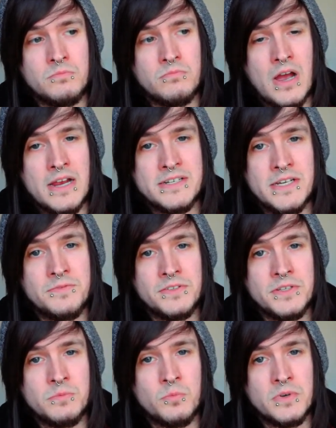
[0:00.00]
I
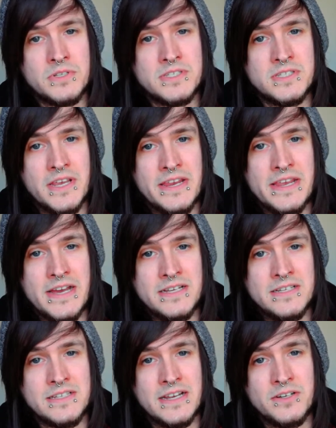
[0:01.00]
definitely would say yes.